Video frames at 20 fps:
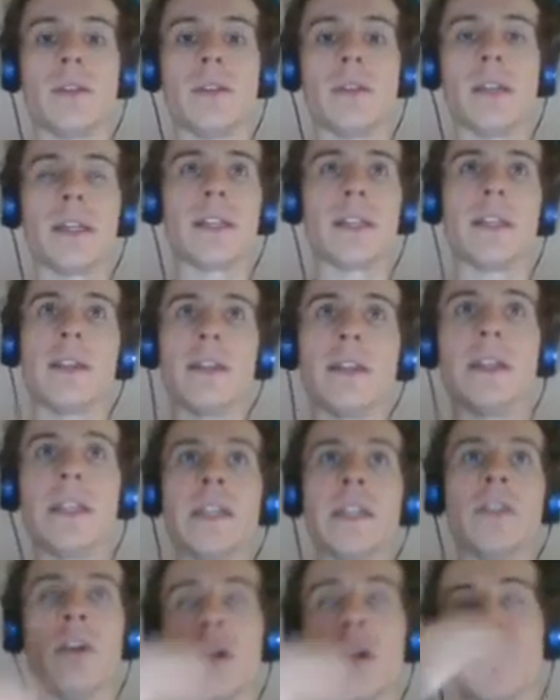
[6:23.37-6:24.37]
like
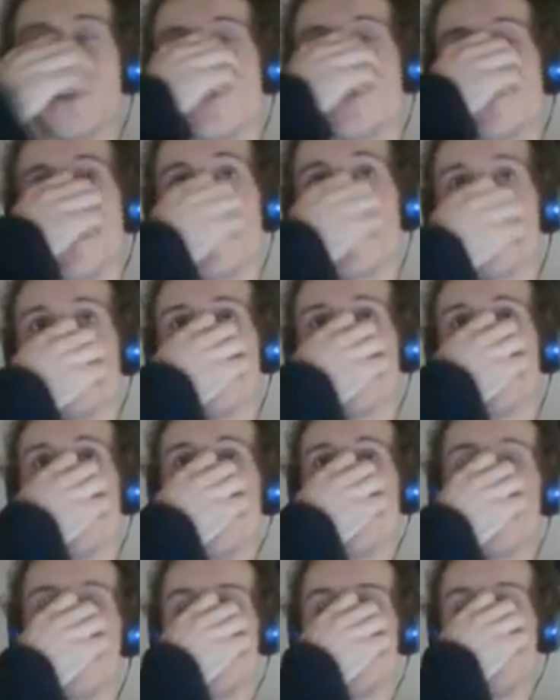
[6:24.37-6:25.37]
an arbitrage
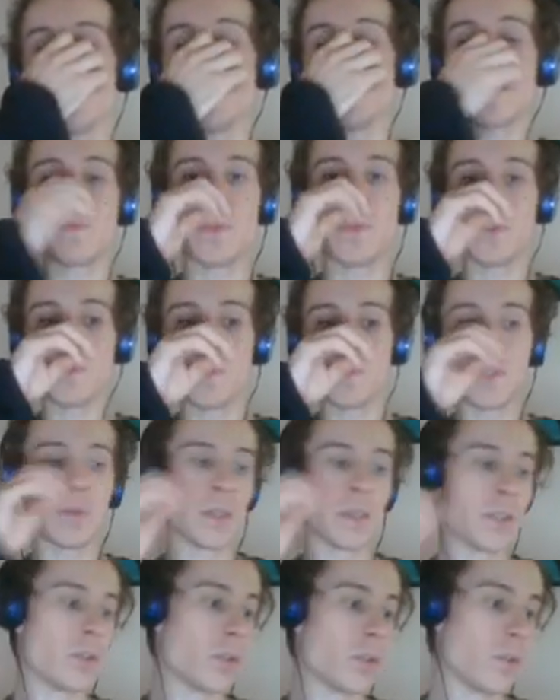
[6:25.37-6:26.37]
regarding like disputes
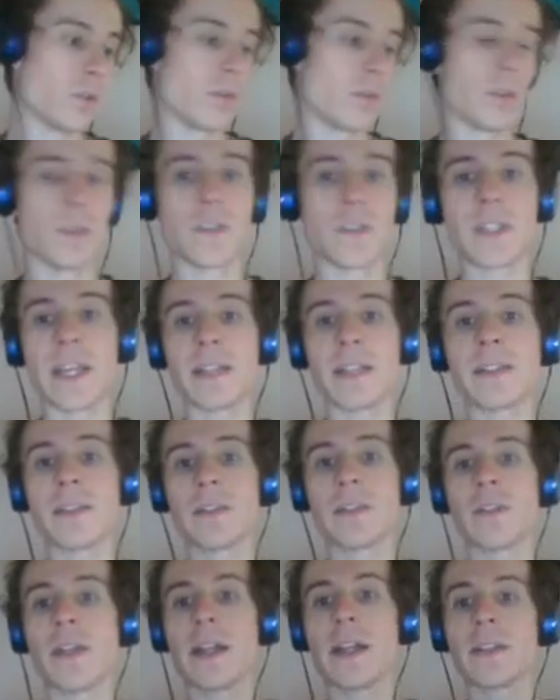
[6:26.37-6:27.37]
between two states.
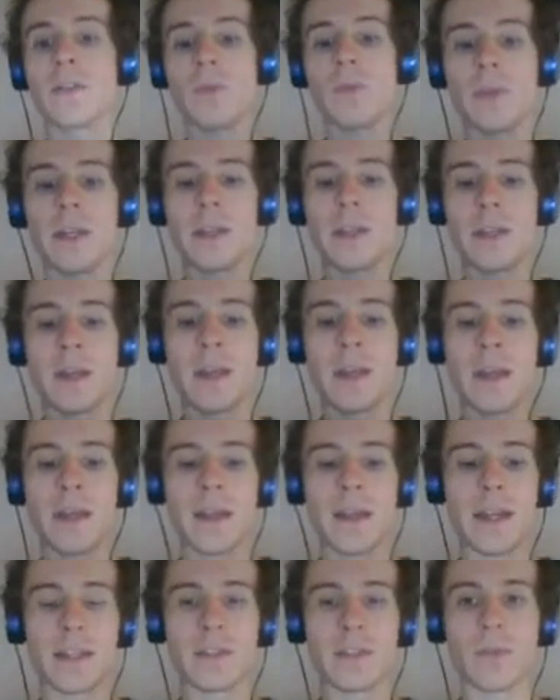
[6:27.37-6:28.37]
So that's
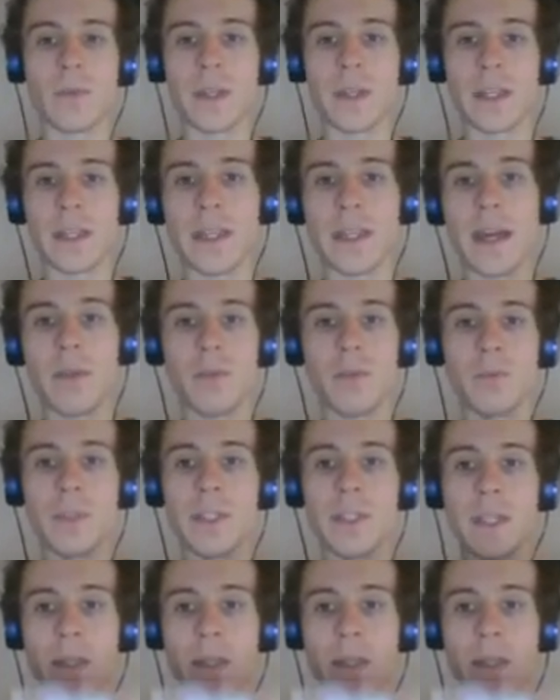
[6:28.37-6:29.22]
the way that would be